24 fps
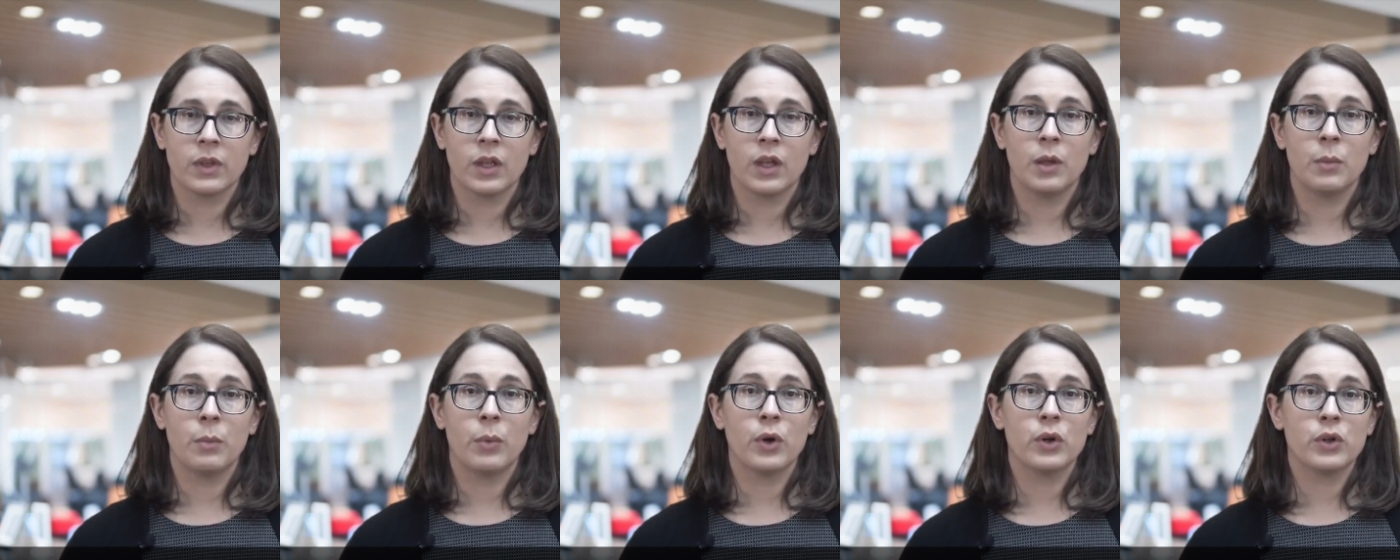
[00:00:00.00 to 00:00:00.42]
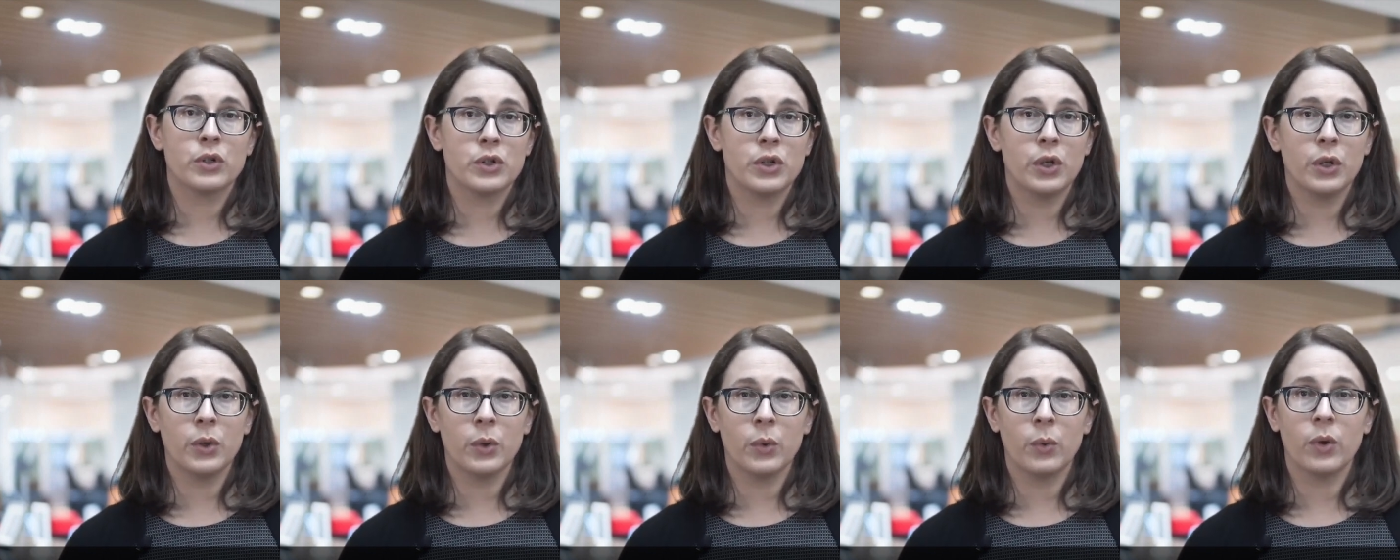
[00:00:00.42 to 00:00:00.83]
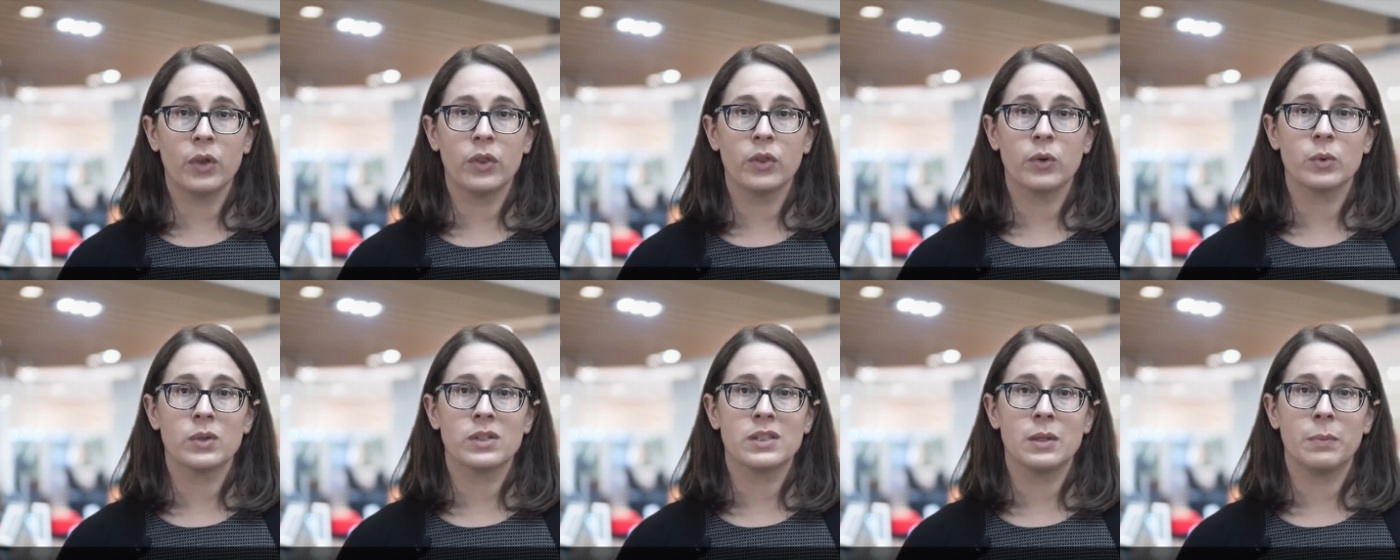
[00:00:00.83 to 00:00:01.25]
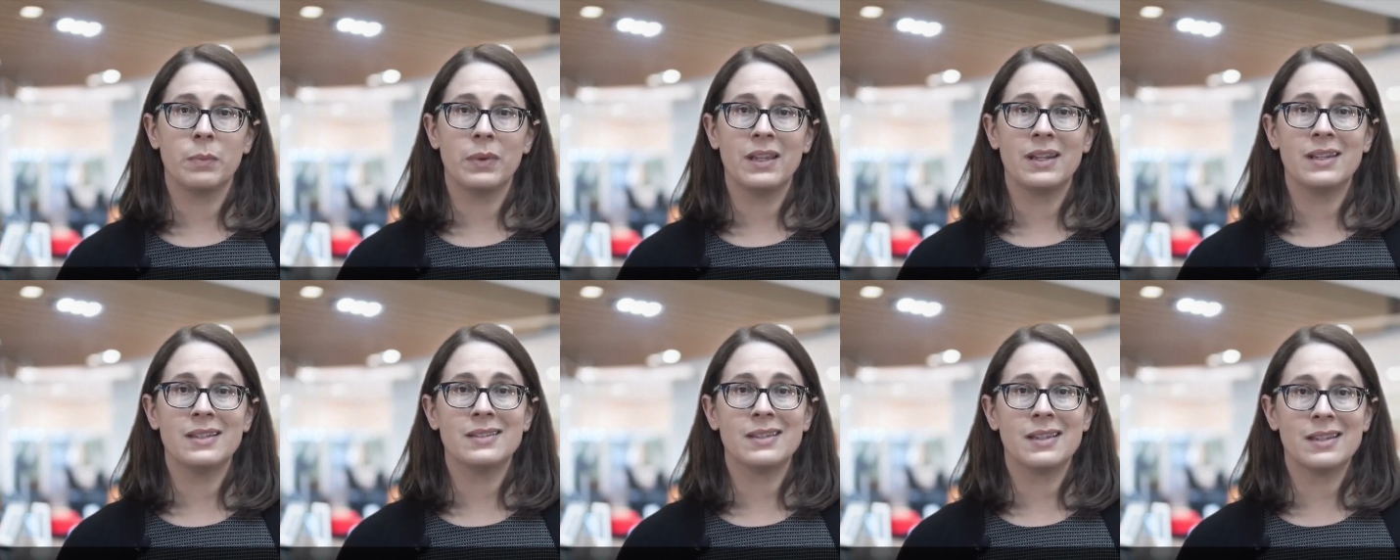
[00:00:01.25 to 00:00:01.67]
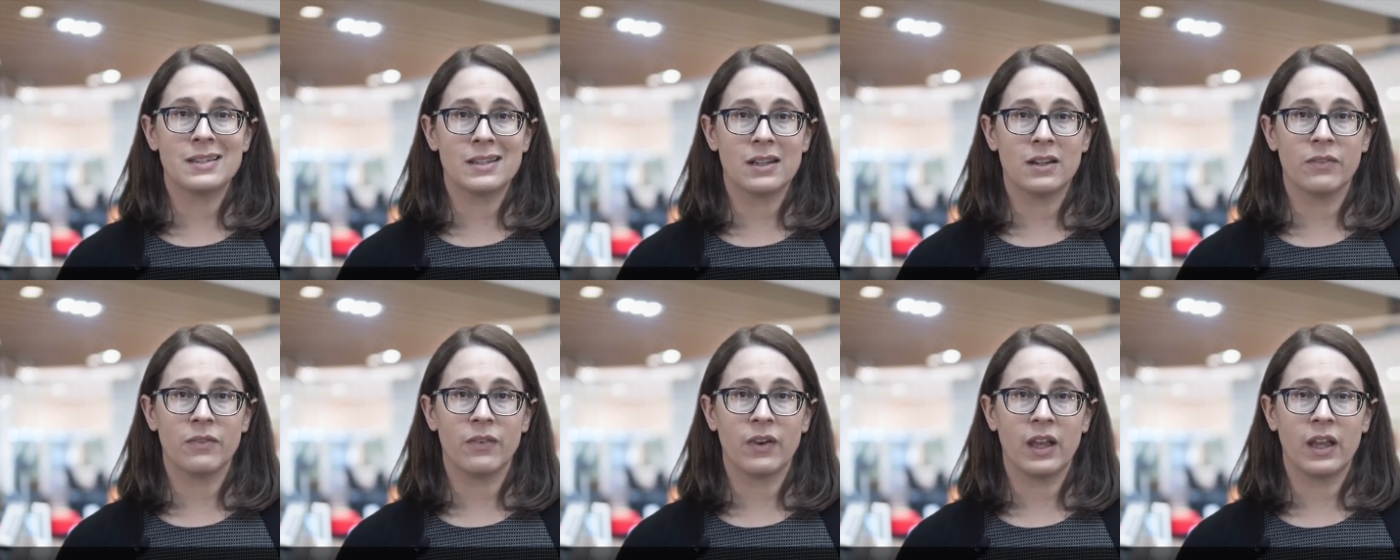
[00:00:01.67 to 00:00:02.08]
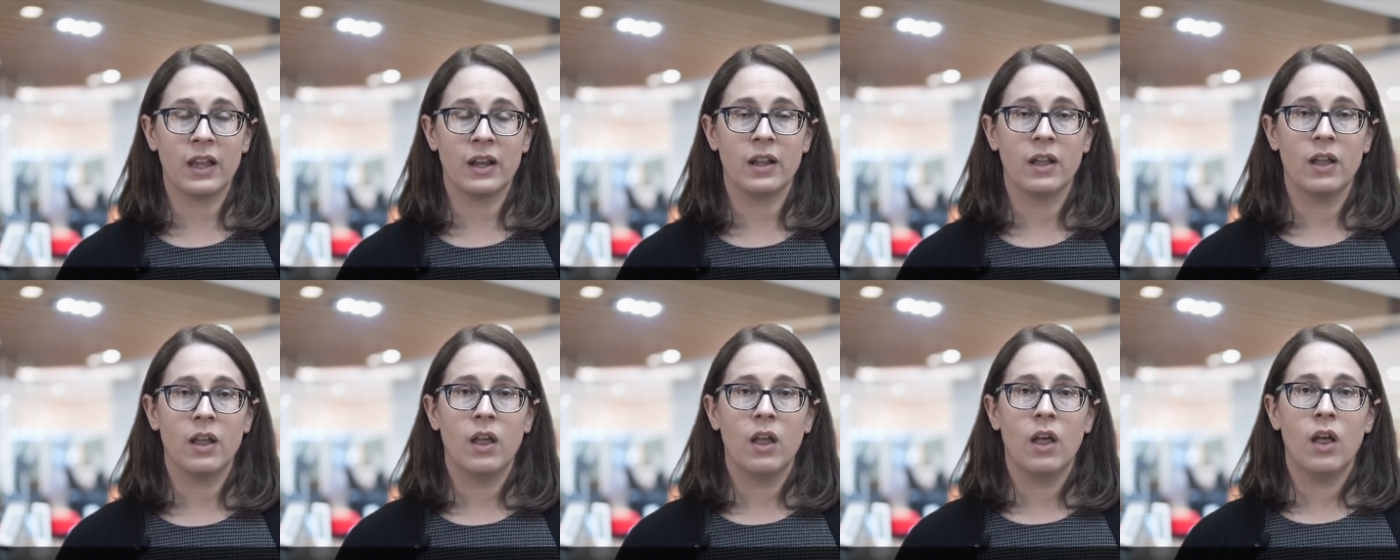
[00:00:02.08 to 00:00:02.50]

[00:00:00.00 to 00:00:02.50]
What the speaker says: In Part 2, the recipient is identified